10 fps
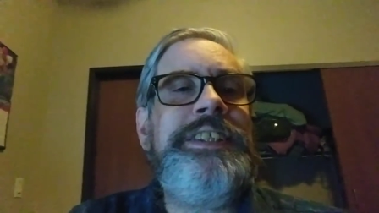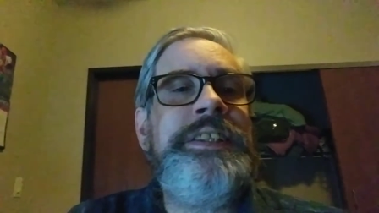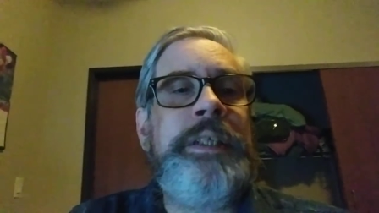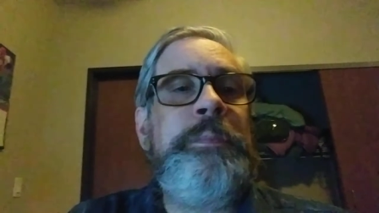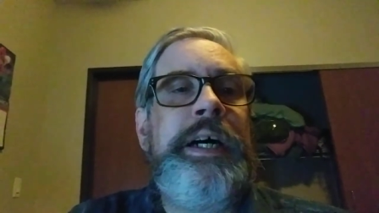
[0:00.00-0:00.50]

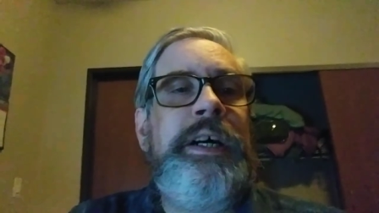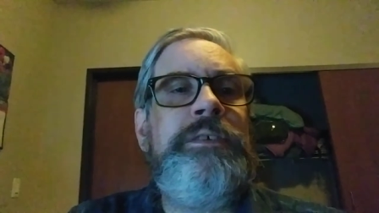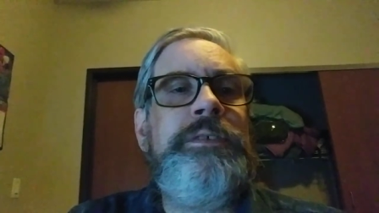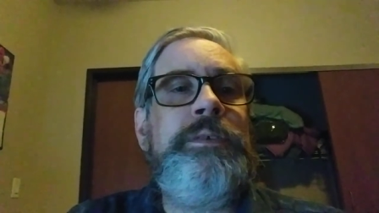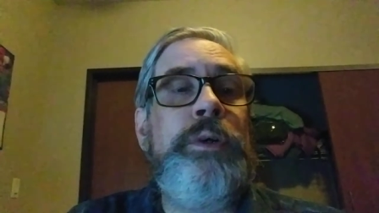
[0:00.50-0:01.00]
somehow,
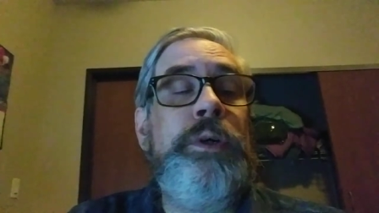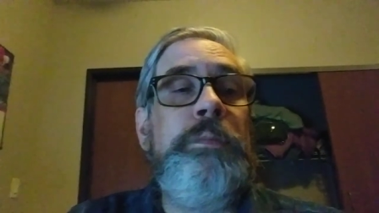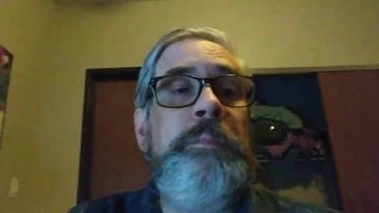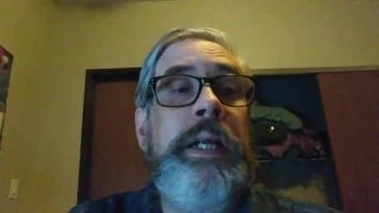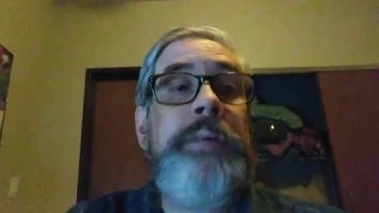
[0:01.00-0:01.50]
or
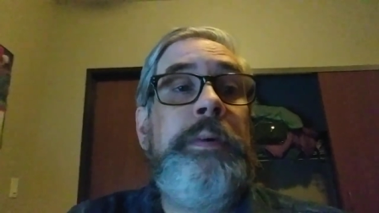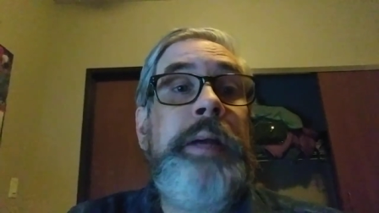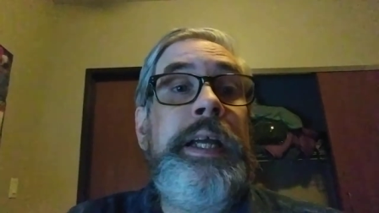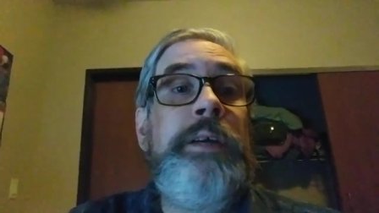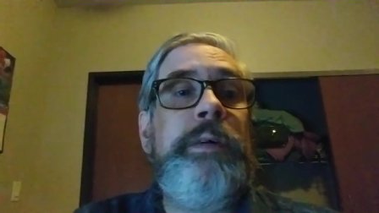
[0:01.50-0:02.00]
maybe
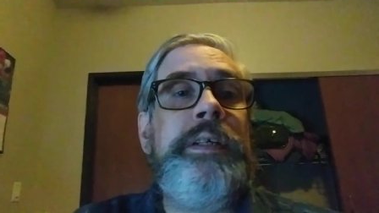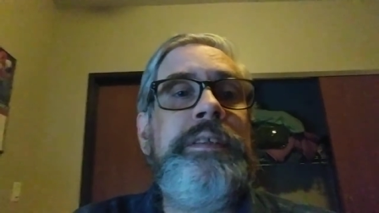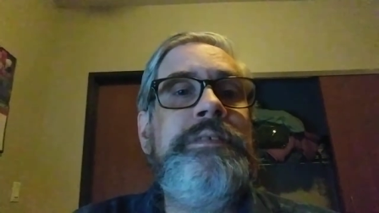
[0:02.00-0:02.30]
make one.